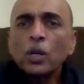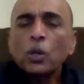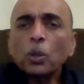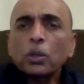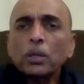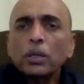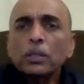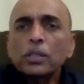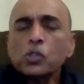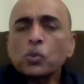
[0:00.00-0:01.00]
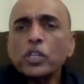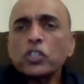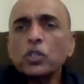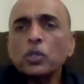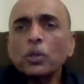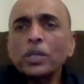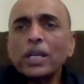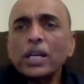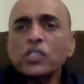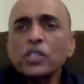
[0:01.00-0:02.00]
Look, this question on
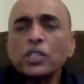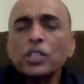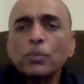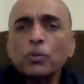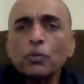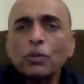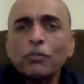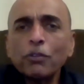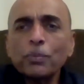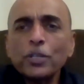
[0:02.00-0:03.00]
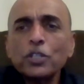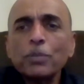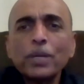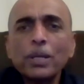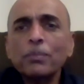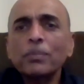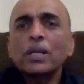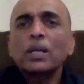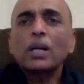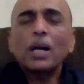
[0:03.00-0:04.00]
AICT approval for PGPM,
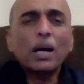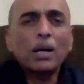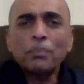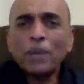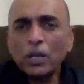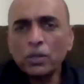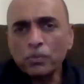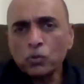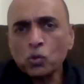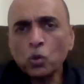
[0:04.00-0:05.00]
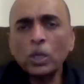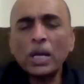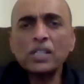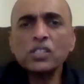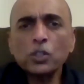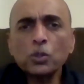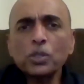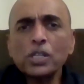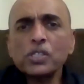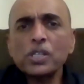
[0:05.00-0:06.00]
my sole answer to
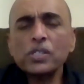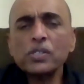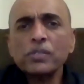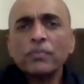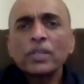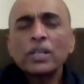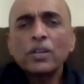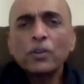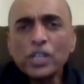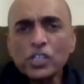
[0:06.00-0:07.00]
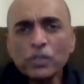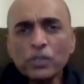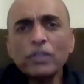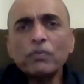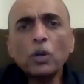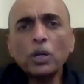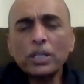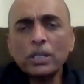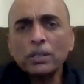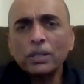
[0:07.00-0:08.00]
this is reason we've
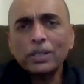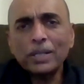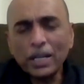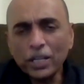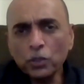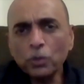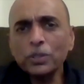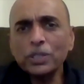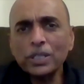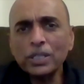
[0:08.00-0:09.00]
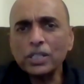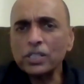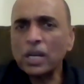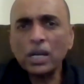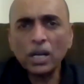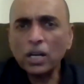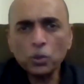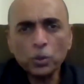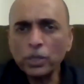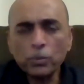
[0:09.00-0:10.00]
not done it over the years. Our
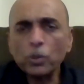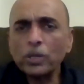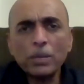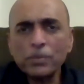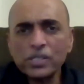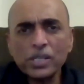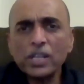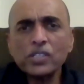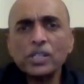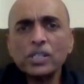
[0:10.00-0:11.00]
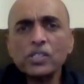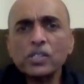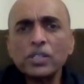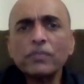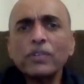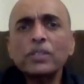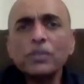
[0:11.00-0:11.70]
2-year program is AICT certified.